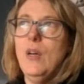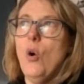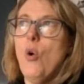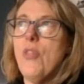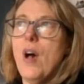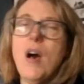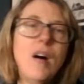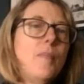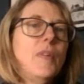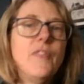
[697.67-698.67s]
Or the
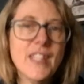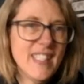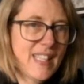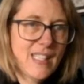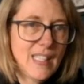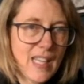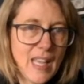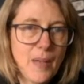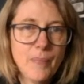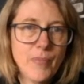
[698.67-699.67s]
hum of the
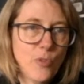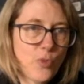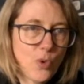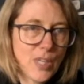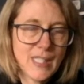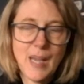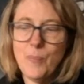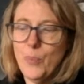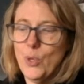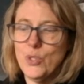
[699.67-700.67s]
city, for
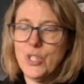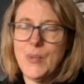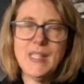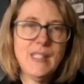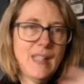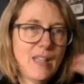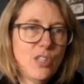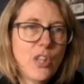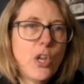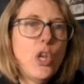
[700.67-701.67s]
example. So it's the
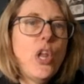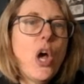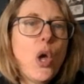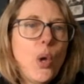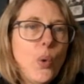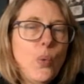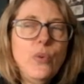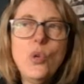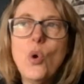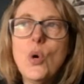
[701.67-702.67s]
low
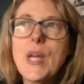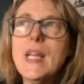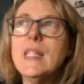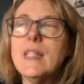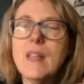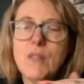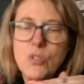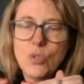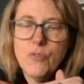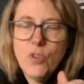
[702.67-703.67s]
noise, the
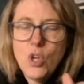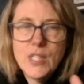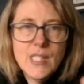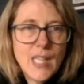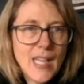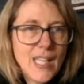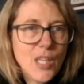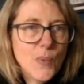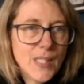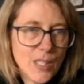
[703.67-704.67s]
sort of
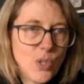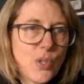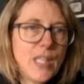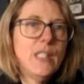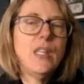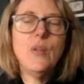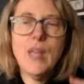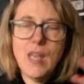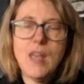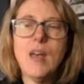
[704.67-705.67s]
continuous noise that you
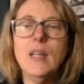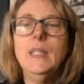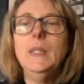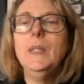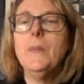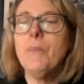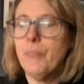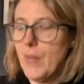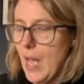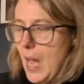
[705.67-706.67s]
hear
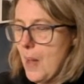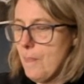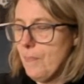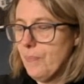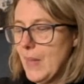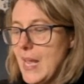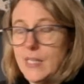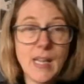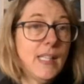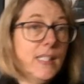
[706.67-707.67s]

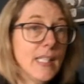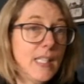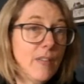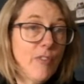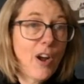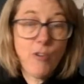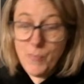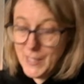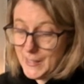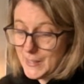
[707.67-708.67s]
in city
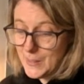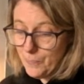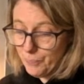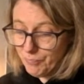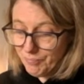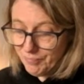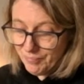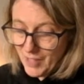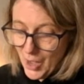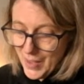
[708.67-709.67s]
environments.
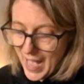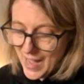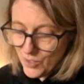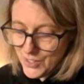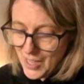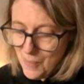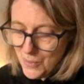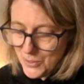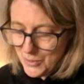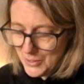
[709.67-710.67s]
Okay, you
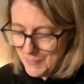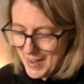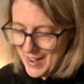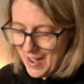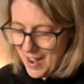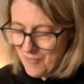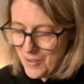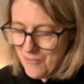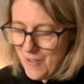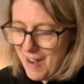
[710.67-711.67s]
stumbled across my live.
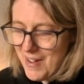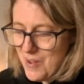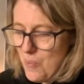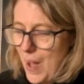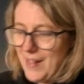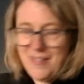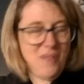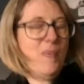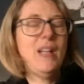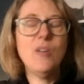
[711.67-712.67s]
Well, very
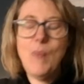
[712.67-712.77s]
welcome. I